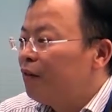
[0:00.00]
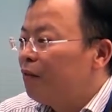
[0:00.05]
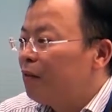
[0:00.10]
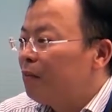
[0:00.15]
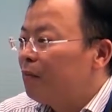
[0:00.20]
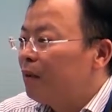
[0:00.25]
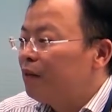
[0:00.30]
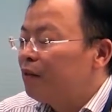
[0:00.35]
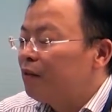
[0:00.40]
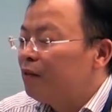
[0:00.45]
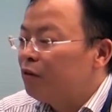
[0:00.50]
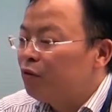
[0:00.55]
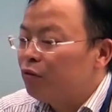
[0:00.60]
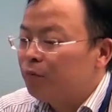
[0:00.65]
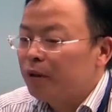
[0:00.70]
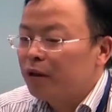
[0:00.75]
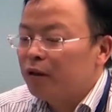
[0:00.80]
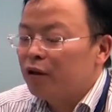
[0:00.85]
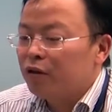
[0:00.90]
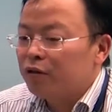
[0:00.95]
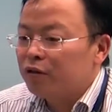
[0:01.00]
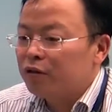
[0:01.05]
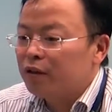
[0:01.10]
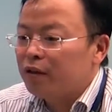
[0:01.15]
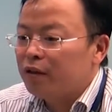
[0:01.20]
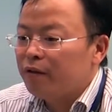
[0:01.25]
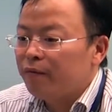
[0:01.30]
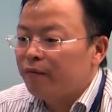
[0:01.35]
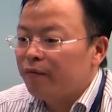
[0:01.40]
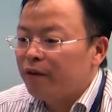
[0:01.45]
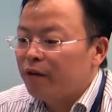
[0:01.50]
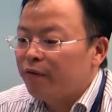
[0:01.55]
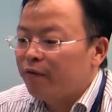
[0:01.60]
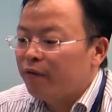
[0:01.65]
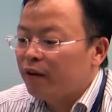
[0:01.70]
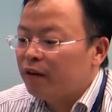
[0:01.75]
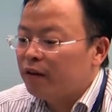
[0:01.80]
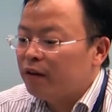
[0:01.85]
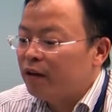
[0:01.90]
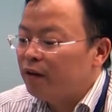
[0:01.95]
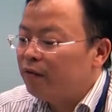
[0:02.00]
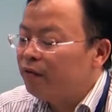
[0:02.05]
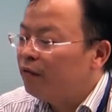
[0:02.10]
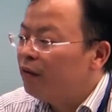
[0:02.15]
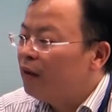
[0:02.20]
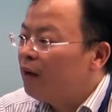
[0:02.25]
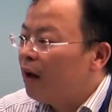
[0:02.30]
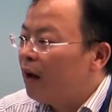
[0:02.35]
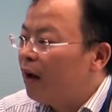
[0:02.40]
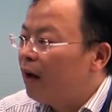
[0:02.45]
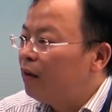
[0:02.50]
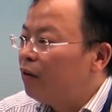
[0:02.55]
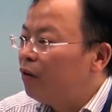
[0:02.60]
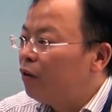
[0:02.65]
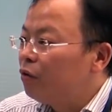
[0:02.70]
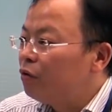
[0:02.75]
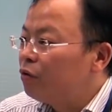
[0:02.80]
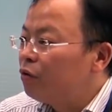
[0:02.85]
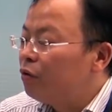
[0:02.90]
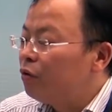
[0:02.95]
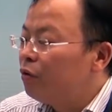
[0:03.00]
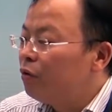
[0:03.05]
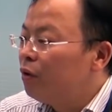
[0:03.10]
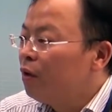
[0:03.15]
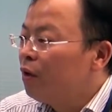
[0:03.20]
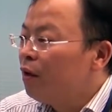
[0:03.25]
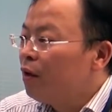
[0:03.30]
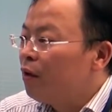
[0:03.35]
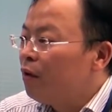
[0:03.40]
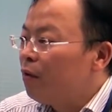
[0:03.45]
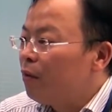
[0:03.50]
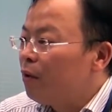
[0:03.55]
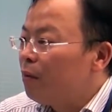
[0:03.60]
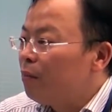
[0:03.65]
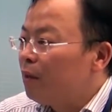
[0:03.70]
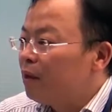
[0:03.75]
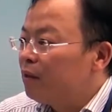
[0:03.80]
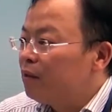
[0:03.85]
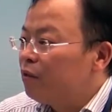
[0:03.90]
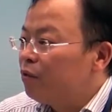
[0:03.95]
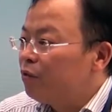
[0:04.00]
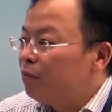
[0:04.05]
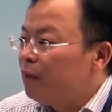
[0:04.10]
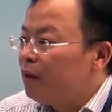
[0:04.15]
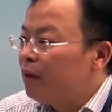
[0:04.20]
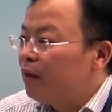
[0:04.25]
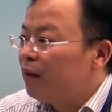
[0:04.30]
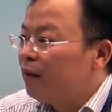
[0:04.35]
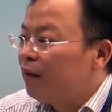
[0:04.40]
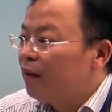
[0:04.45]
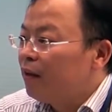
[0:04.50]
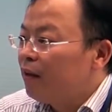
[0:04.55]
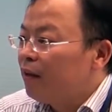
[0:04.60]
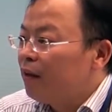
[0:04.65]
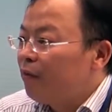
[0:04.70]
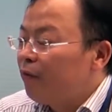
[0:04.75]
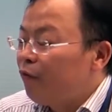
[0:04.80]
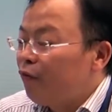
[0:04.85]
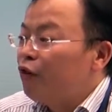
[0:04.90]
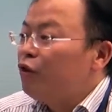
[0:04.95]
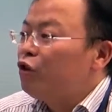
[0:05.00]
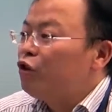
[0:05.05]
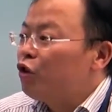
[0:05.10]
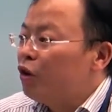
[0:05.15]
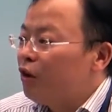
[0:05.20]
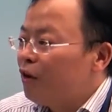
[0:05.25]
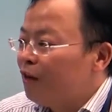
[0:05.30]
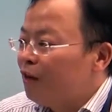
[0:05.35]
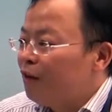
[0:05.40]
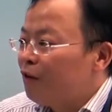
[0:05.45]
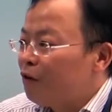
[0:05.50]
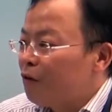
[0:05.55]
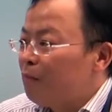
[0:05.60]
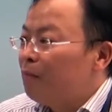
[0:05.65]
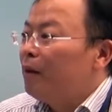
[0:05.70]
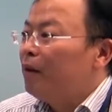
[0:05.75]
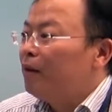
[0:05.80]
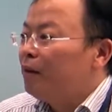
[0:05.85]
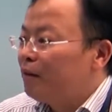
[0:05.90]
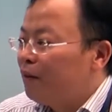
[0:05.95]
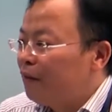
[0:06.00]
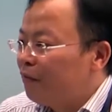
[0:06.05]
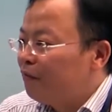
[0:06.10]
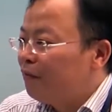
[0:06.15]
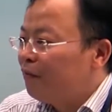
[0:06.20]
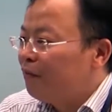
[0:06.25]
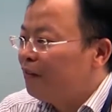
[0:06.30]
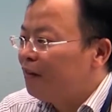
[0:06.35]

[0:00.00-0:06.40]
We must to be cost effective, and also we must to be feature competitive,